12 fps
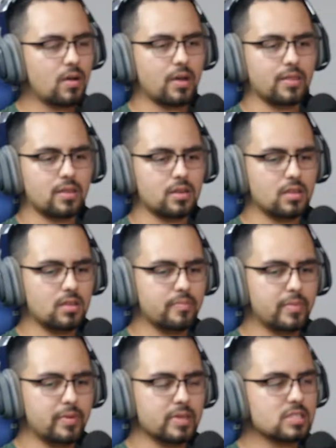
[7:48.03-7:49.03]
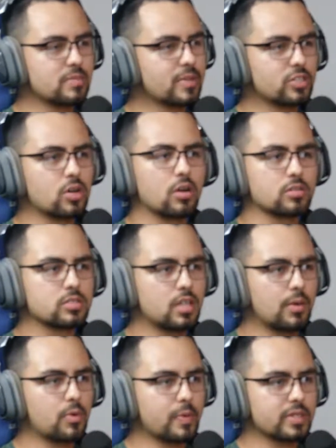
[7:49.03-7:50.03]
Okay, then it must have been Charleston
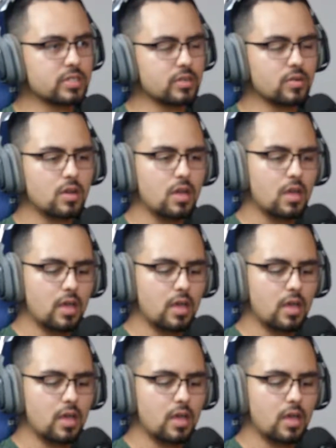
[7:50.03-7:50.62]
that we went to,